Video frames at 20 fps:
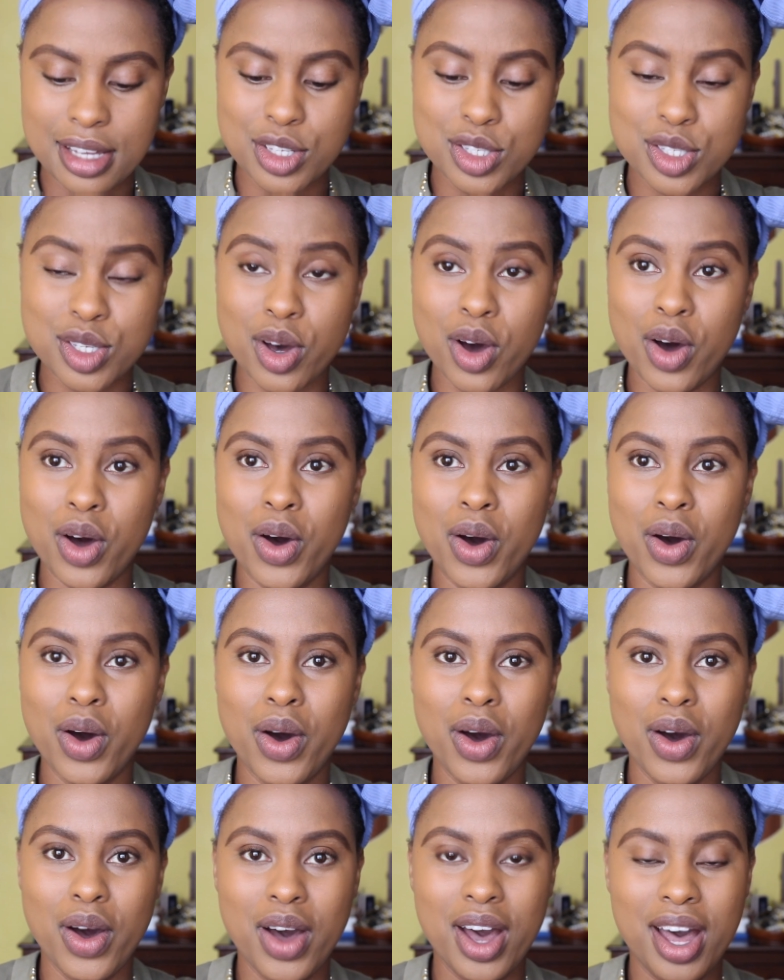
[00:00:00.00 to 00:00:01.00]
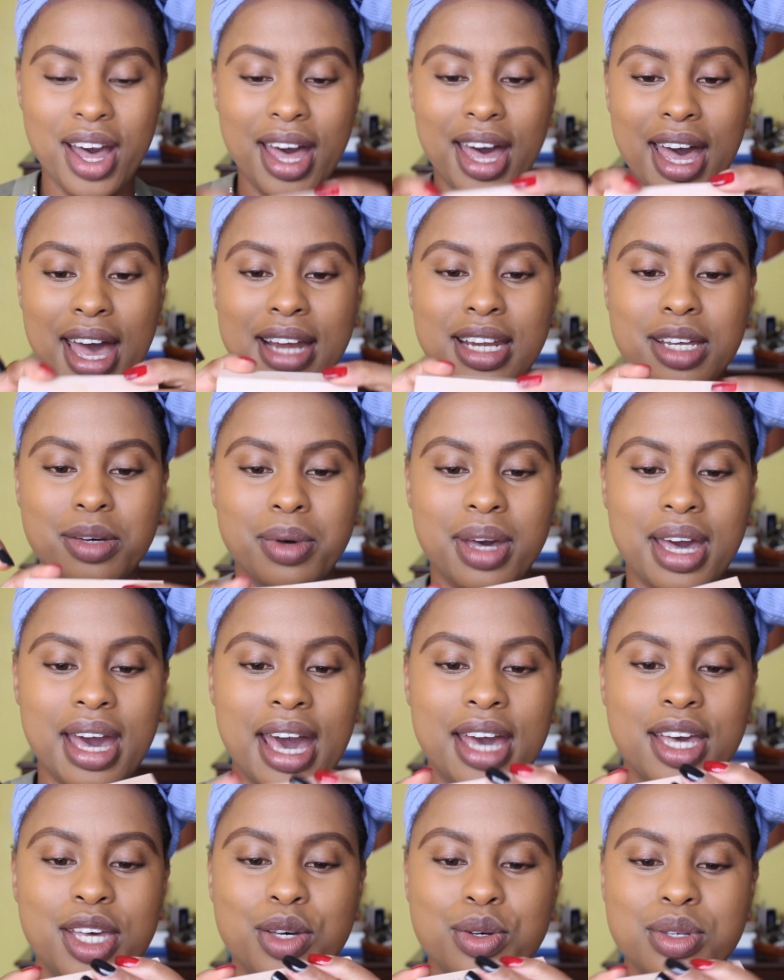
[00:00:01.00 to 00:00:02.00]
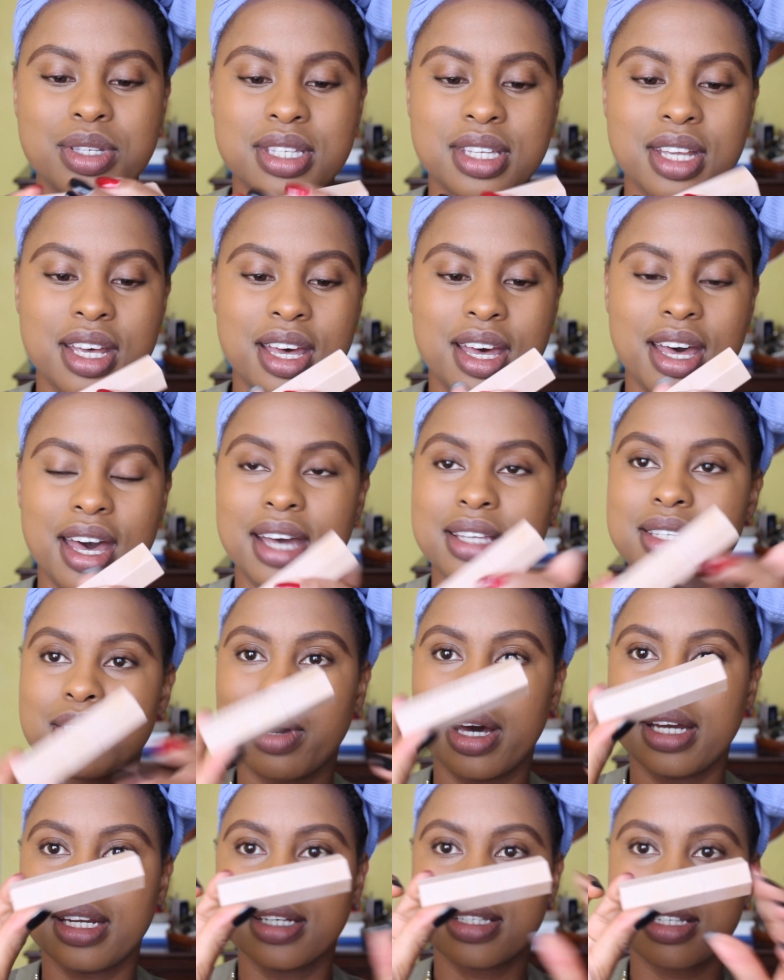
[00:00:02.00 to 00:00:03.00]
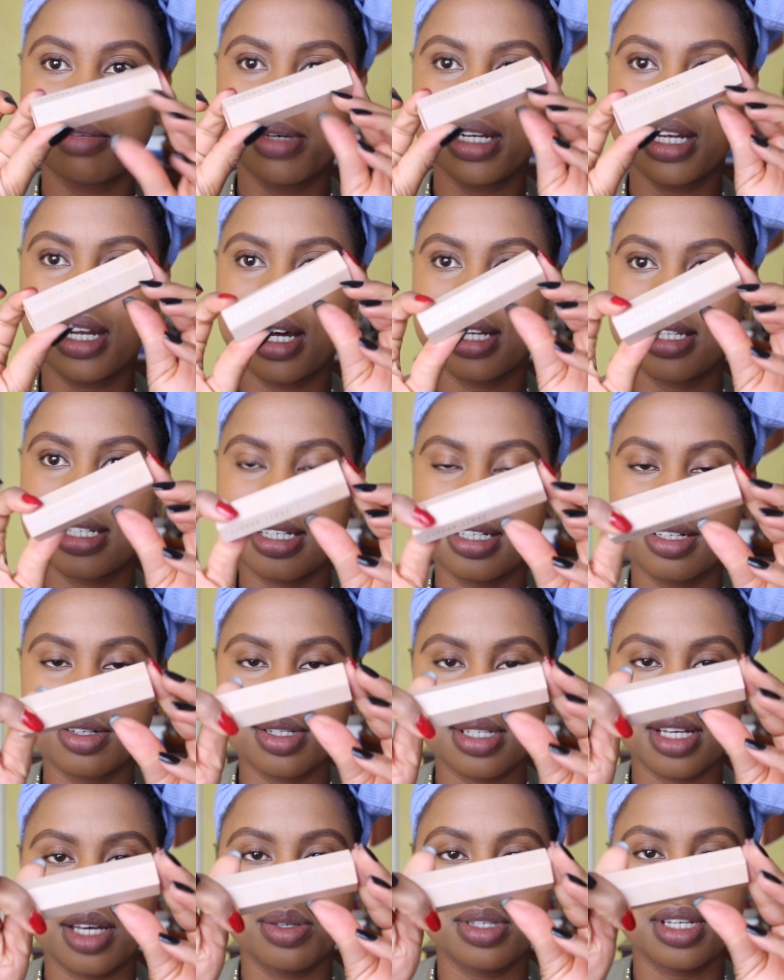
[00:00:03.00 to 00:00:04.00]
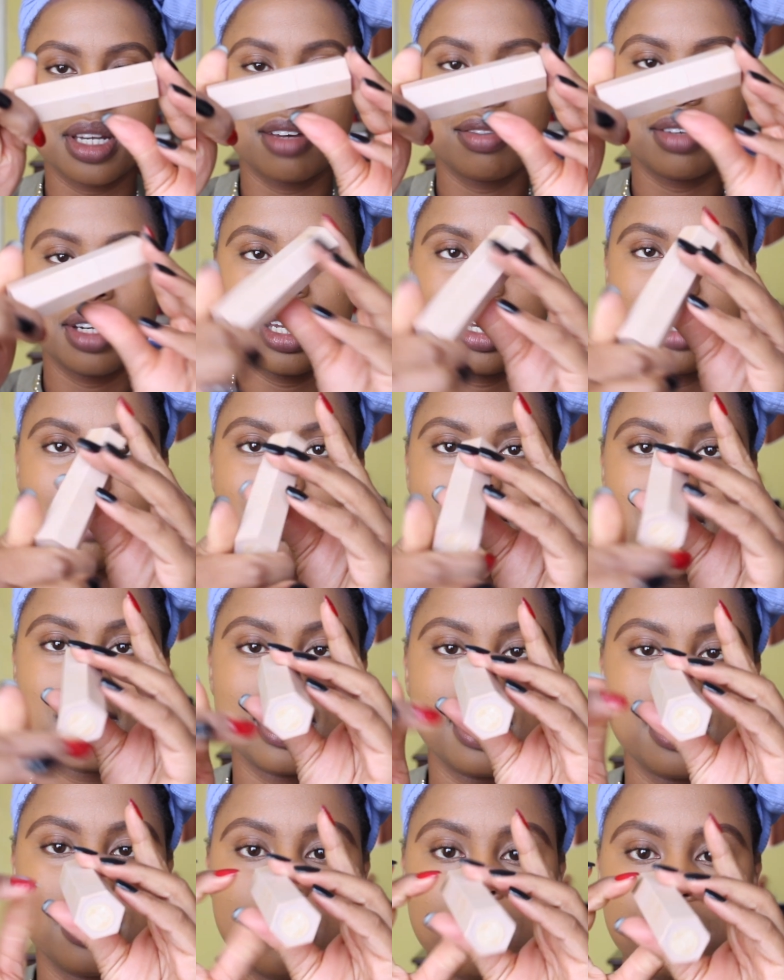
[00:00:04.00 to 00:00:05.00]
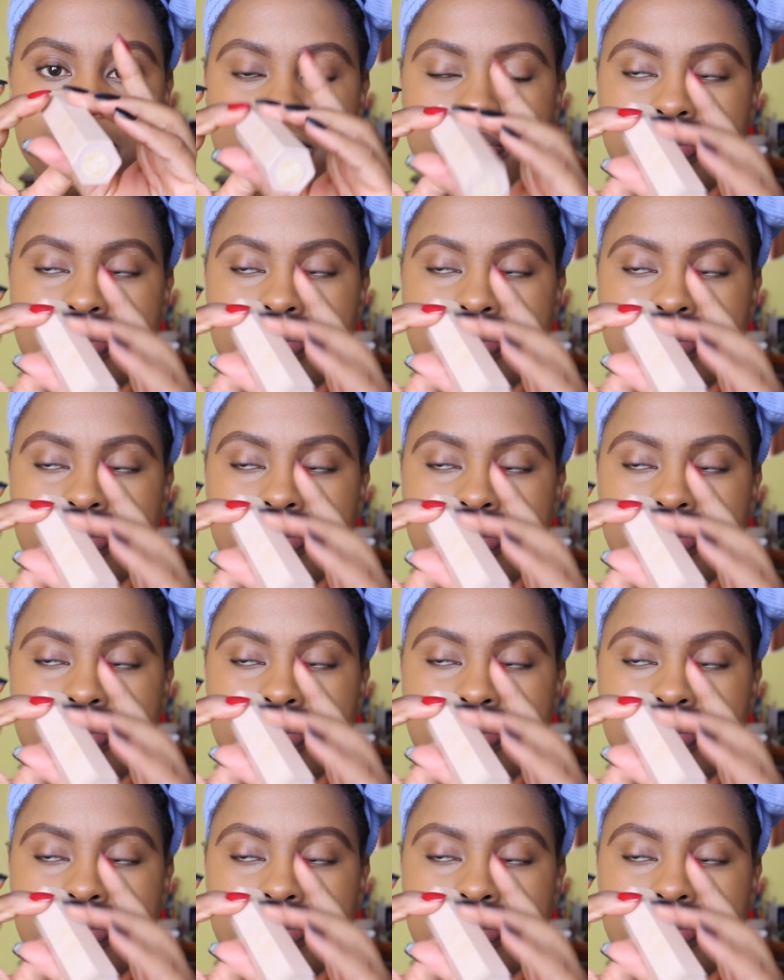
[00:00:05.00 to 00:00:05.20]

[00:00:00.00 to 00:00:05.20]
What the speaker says: So, anyway, it's a bit dirty because I use it every day, but then,